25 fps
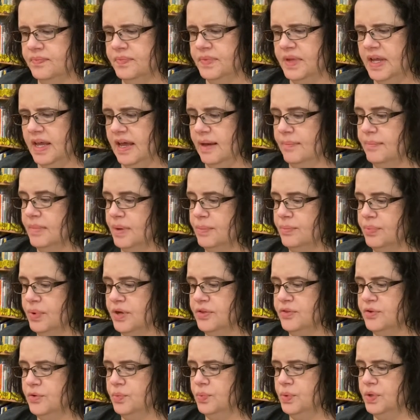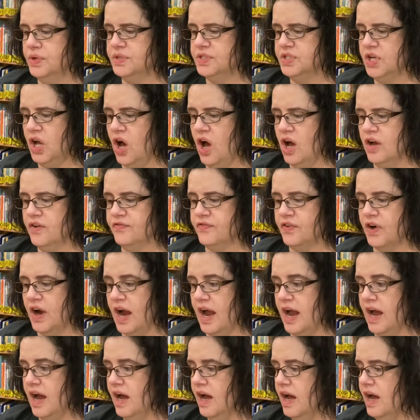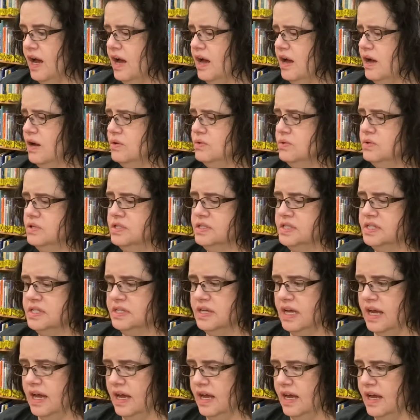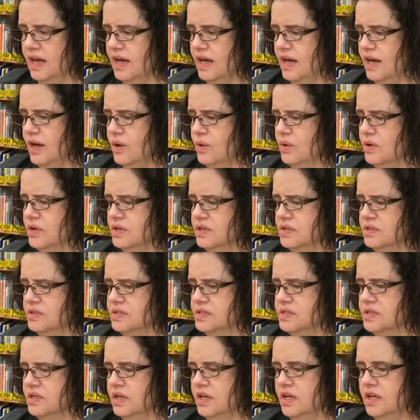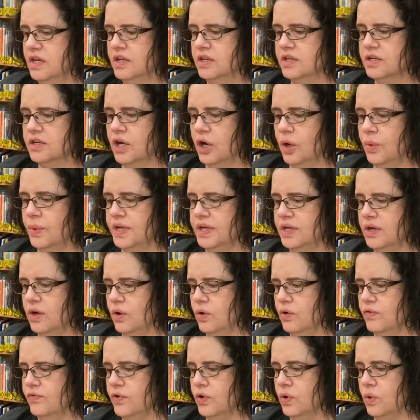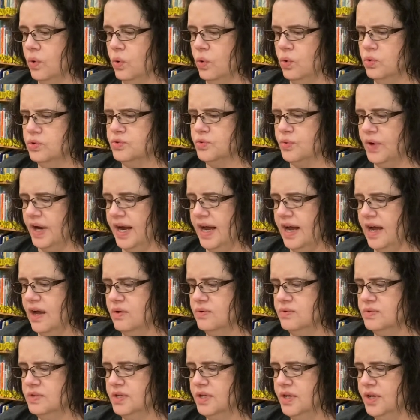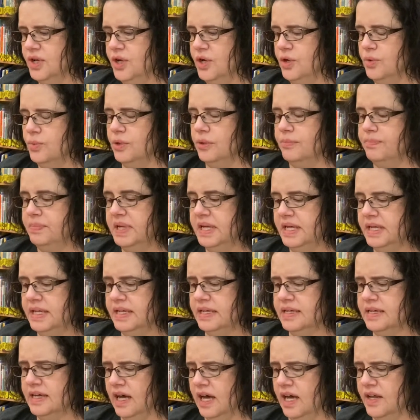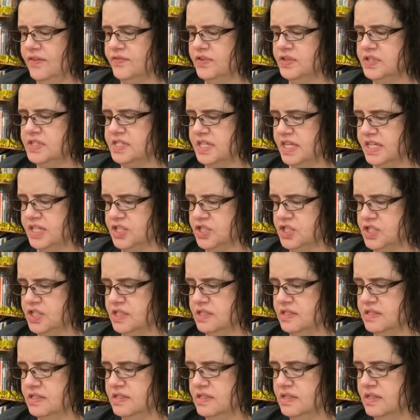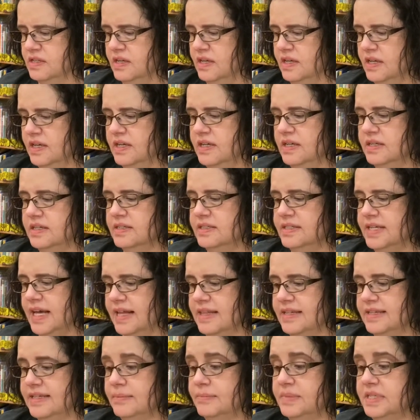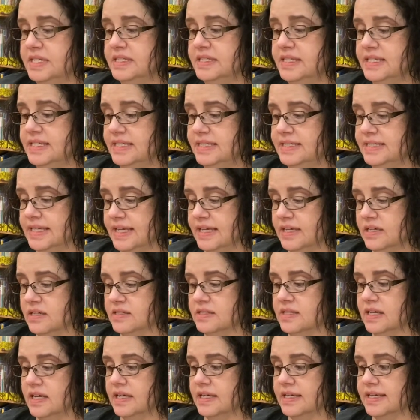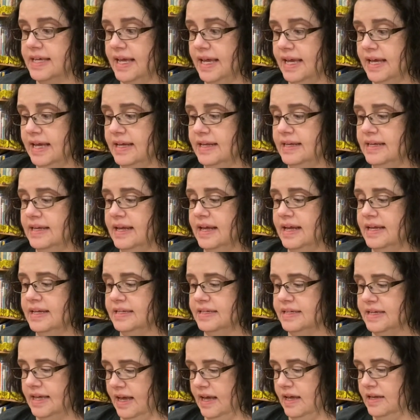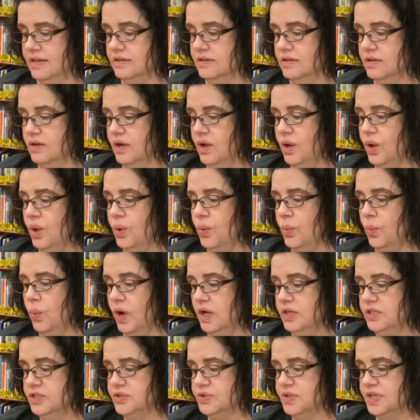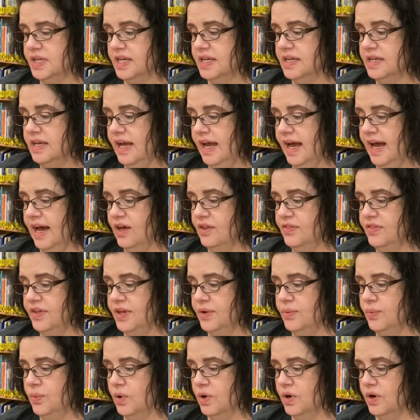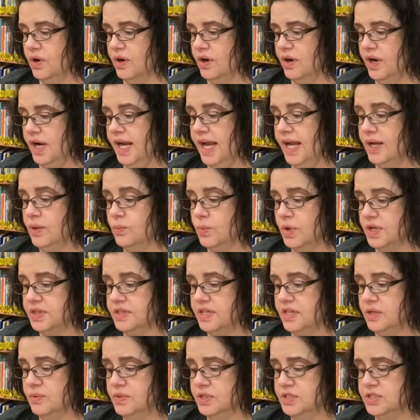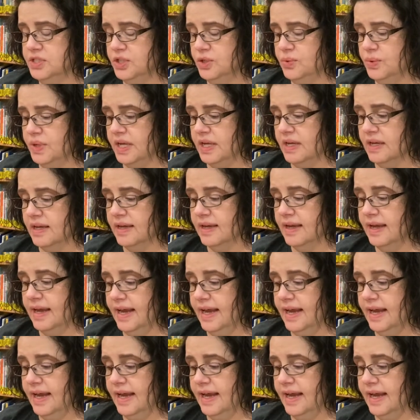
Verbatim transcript: And my brother would talk for hours and hours, going over old ground, repeating conversations, telling me details again and again, wondering how they were and what they were doing.